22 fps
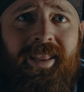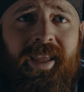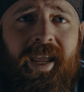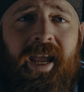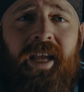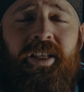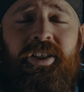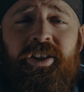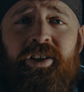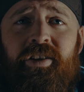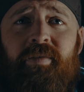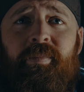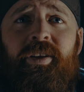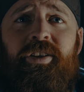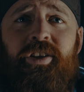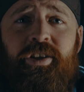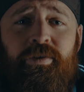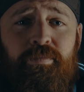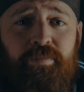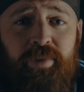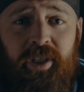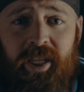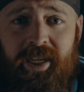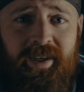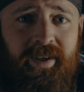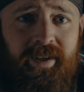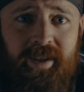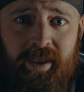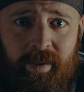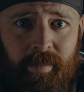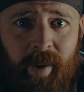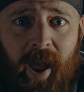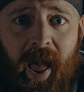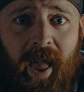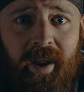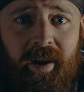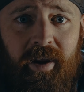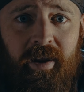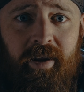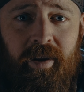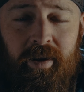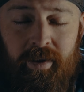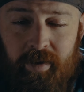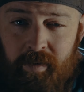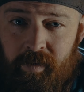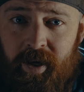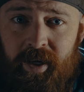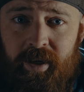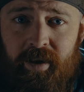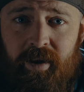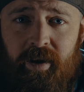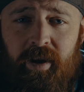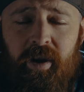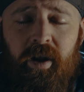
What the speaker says: the edges of me just blend into the back, right?